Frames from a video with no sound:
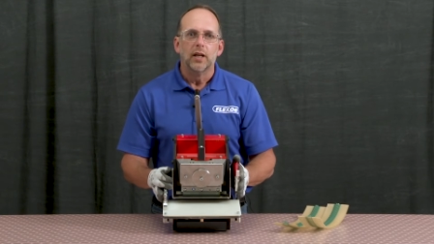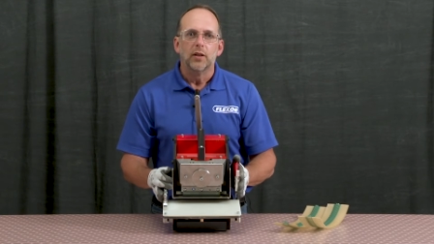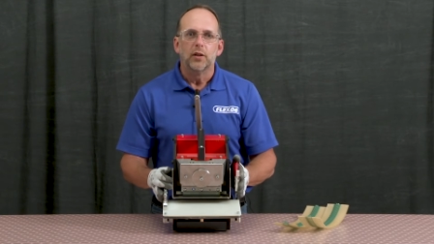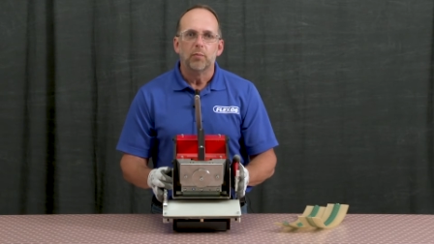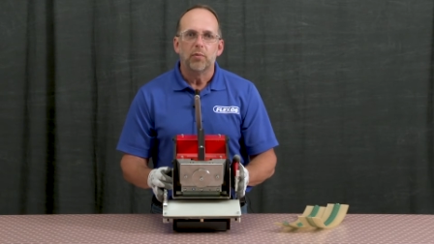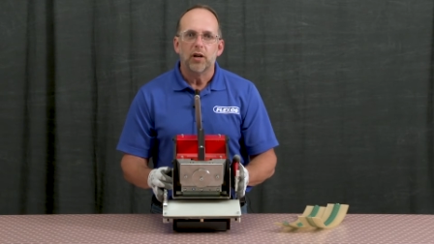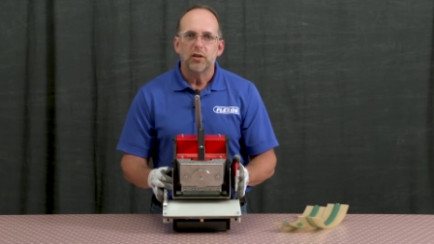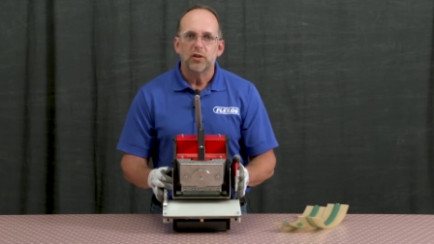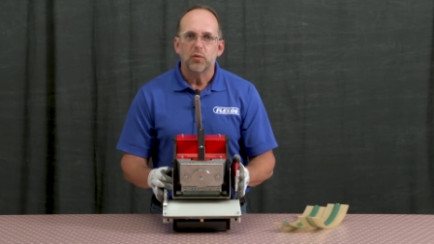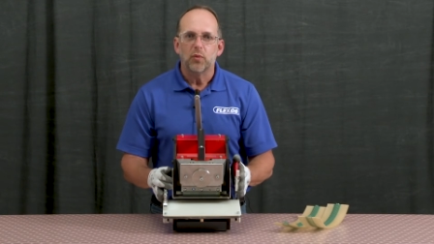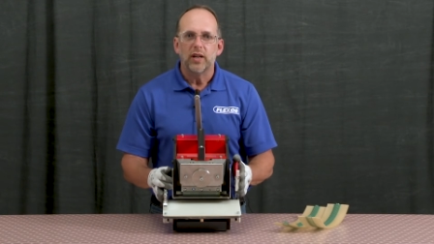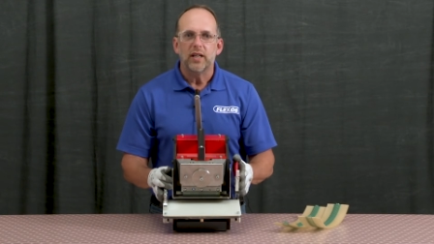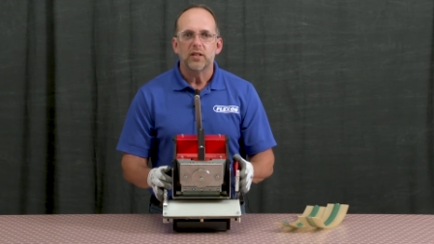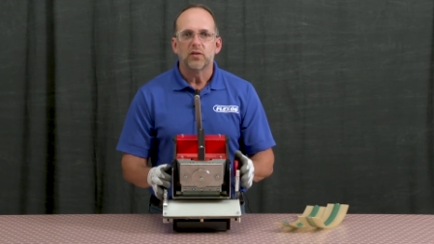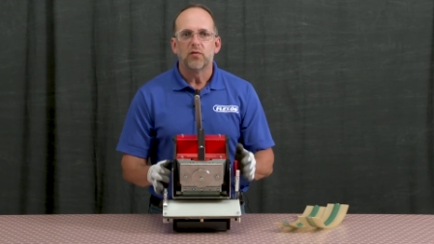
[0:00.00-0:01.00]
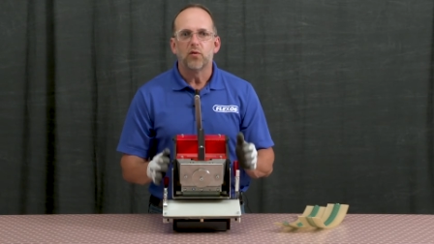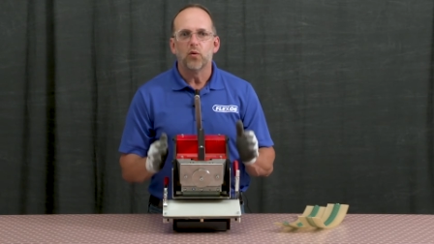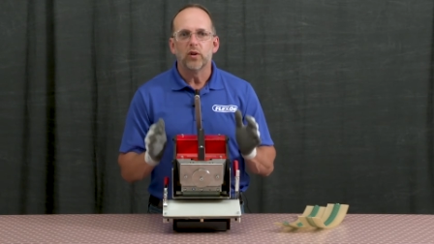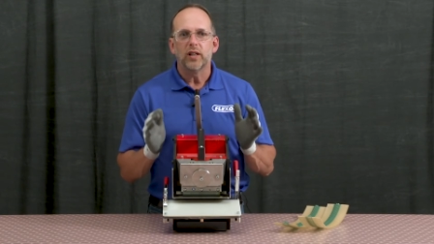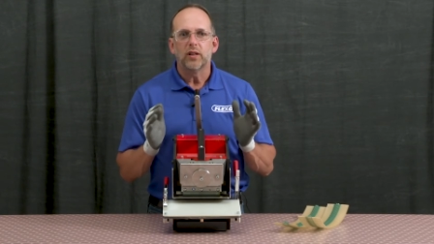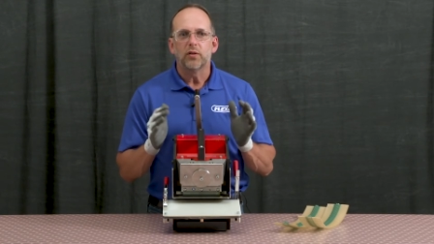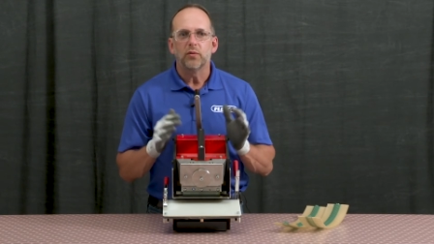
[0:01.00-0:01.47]
The punch weighs
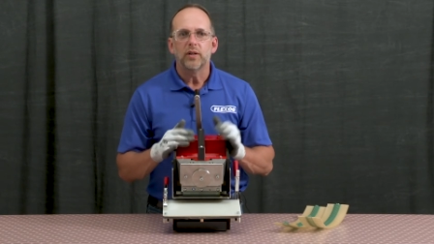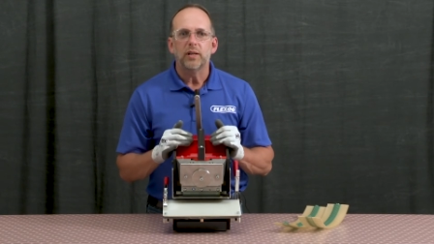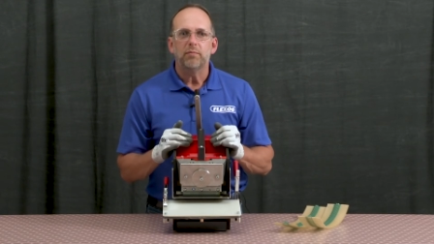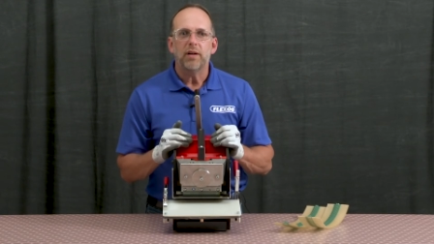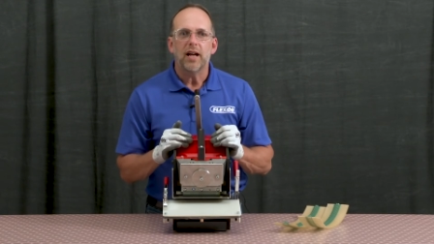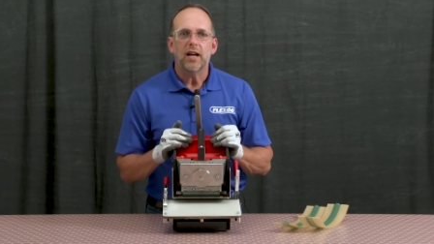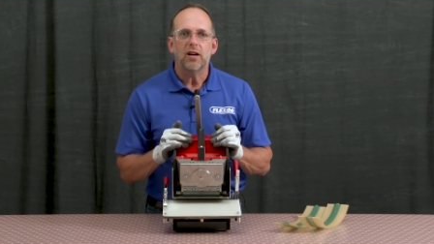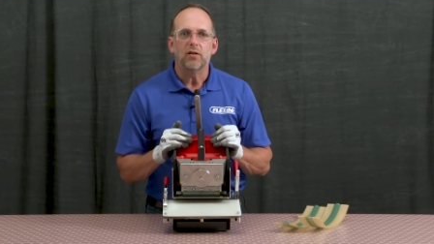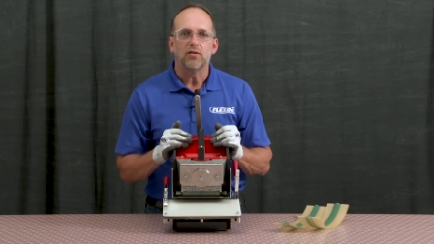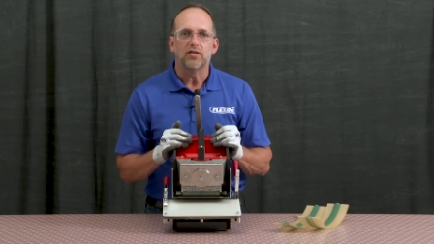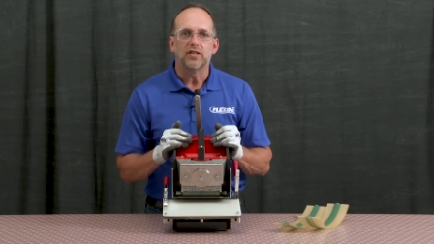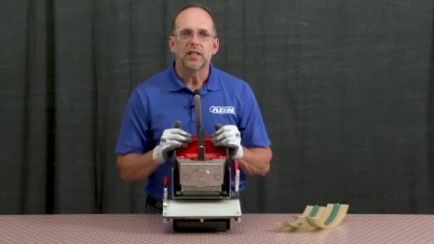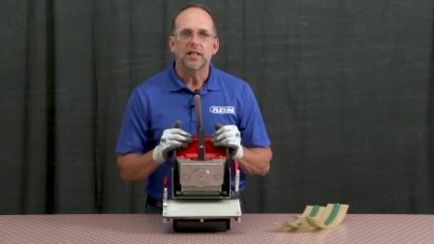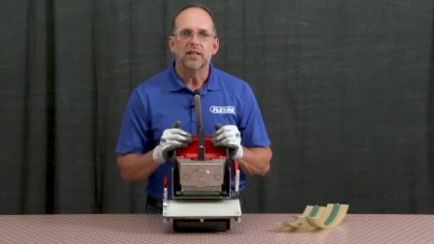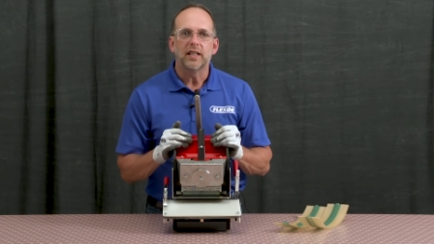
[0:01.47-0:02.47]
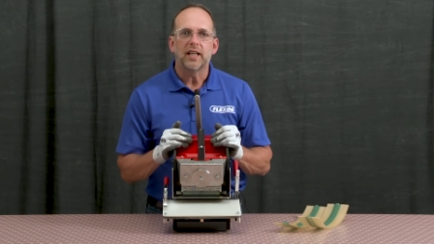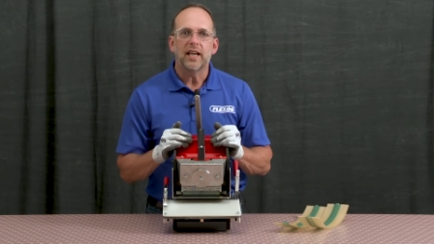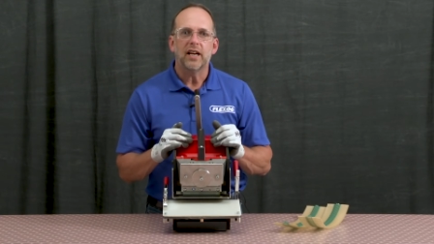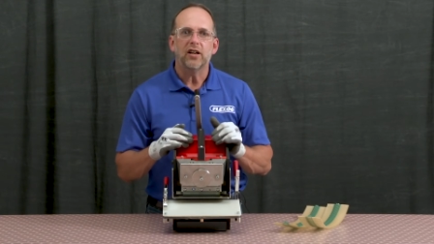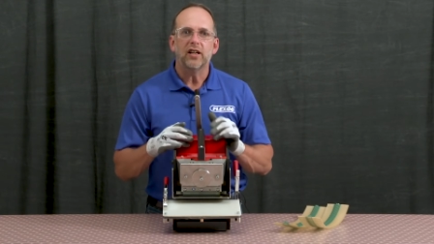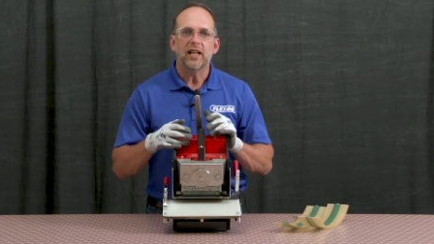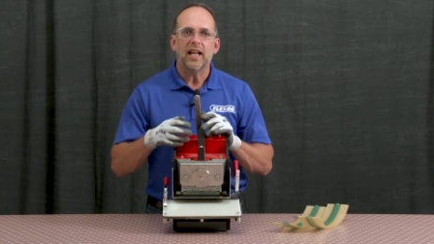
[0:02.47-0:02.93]
43 pounds and the
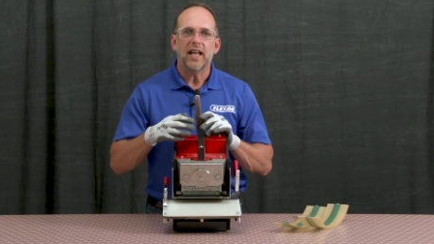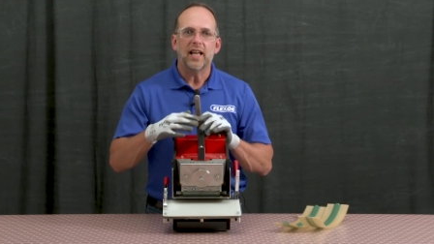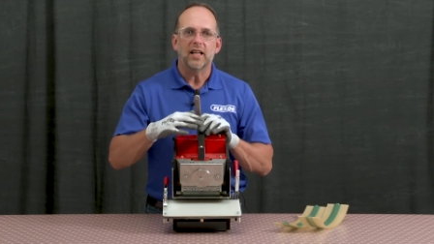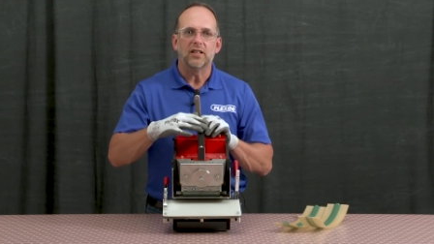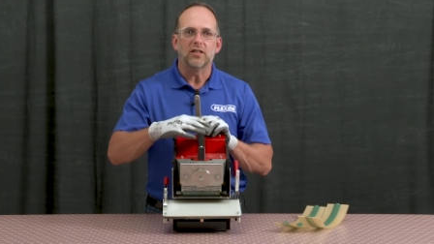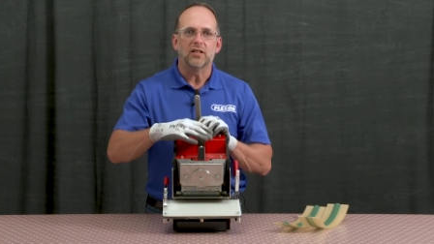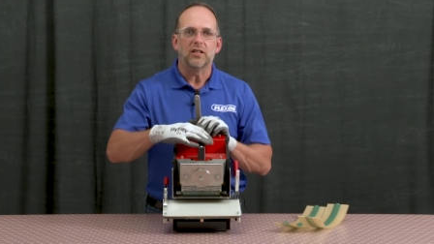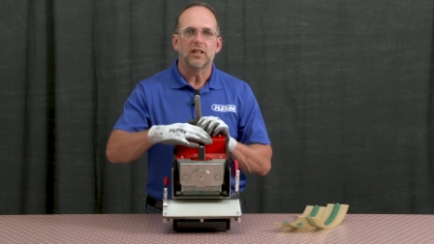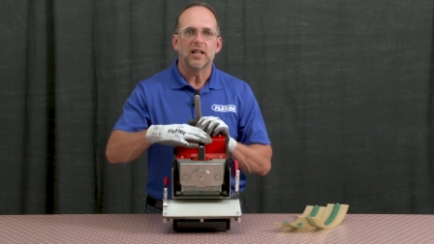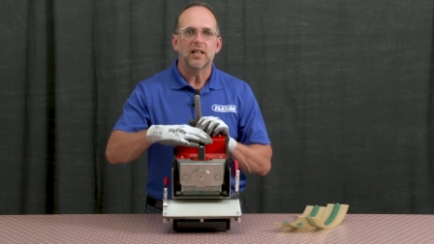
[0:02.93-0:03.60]
carrying handle